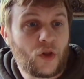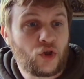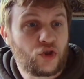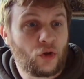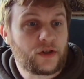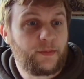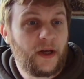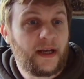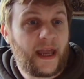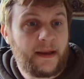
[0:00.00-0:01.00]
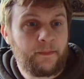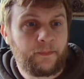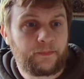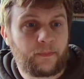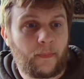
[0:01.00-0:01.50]
shots per
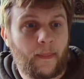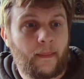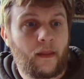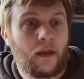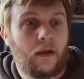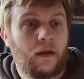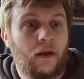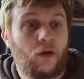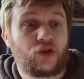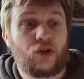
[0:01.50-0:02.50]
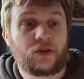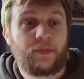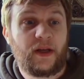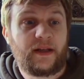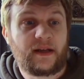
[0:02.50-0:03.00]
game or shots
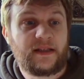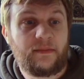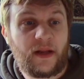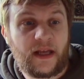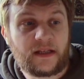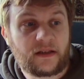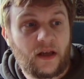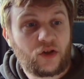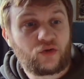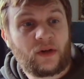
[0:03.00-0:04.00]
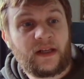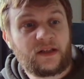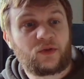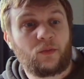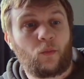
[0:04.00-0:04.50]
per 90 minutes, Trent
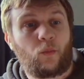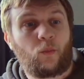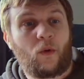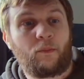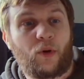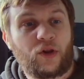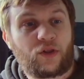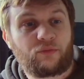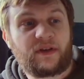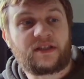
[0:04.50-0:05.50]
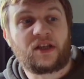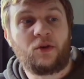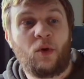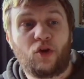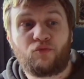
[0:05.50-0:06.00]
is
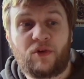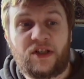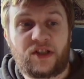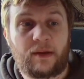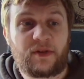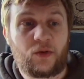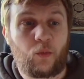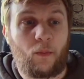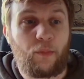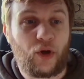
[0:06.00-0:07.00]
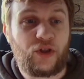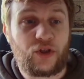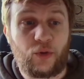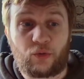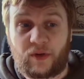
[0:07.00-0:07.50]
1.32, Reece James is
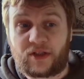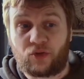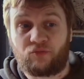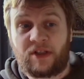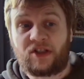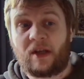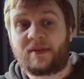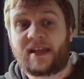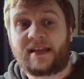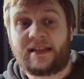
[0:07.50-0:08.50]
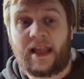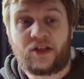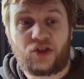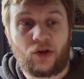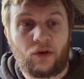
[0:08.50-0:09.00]
1.23. So Reece James takes less
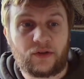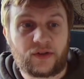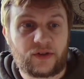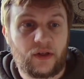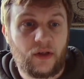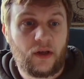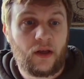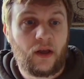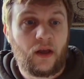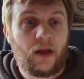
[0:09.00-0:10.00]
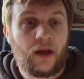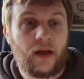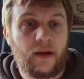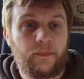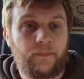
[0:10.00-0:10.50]
shots
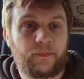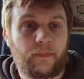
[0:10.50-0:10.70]
and